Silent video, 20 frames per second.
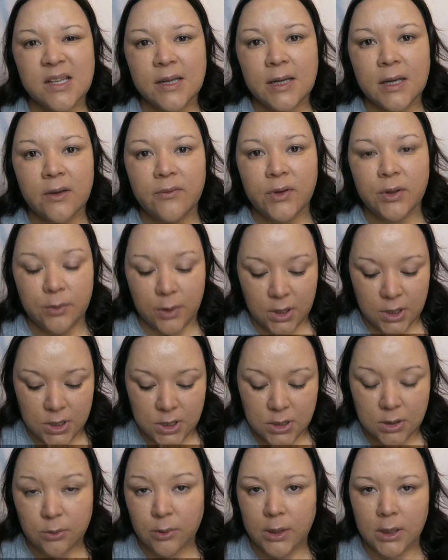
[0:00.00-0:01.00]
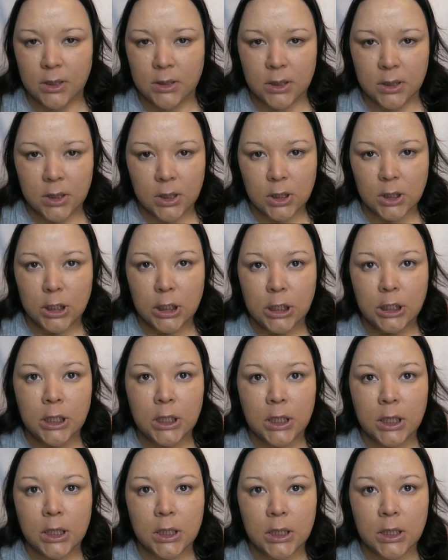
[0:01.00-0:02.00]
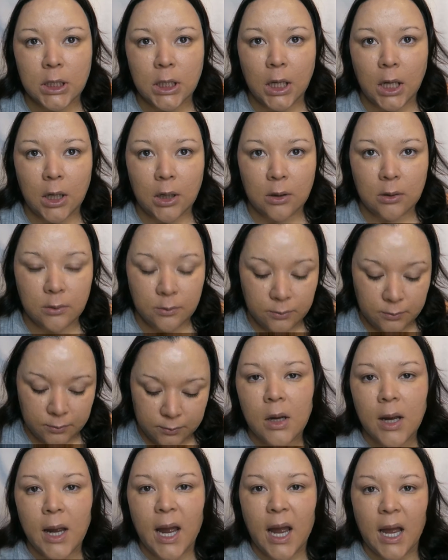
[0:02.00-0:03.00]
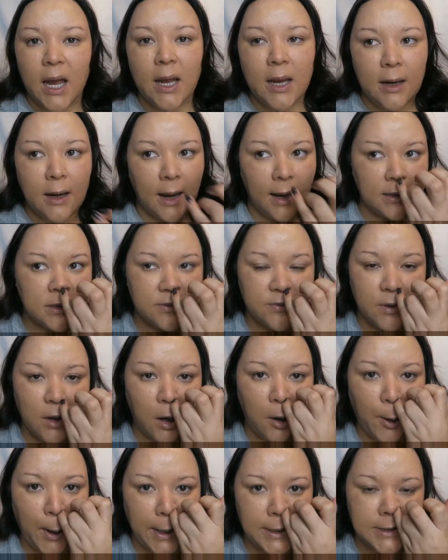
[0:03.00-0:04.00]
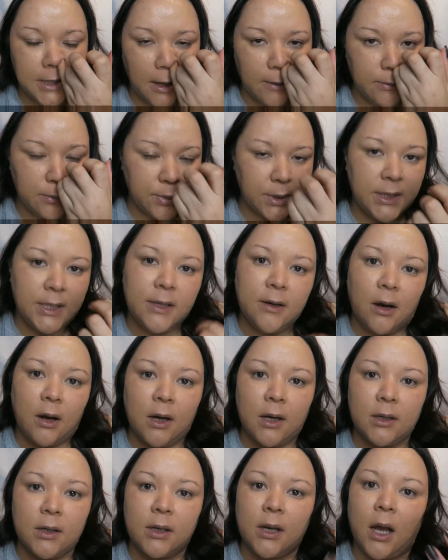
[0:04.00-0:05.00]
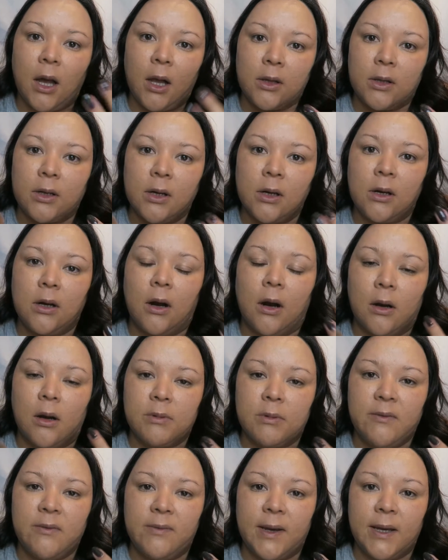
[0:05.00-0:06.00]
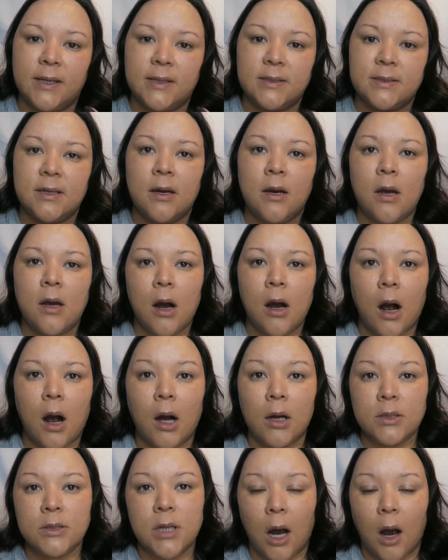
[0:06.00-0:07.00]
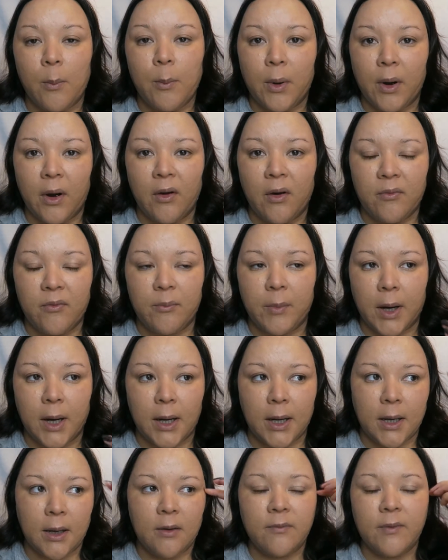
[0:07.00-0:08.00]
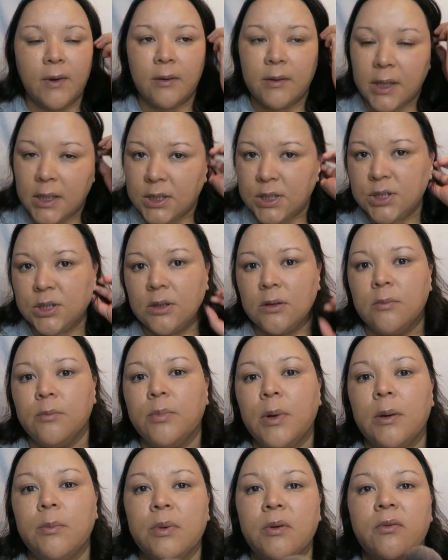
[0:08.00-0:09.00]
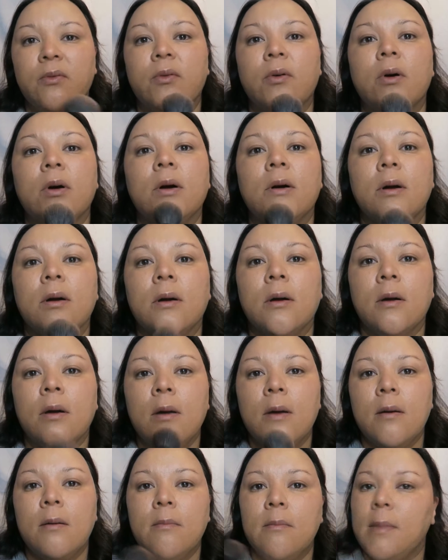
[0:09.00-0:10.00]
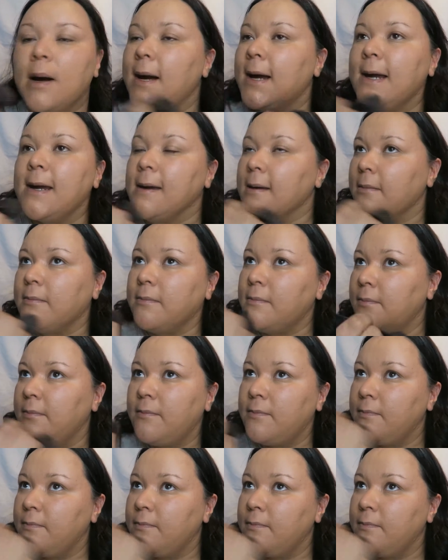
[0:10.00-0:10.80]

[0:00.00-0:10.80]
It's gonna give you a dewy little look, you know. And as for always, I'm putting on color on my face on top of my foundation, but before my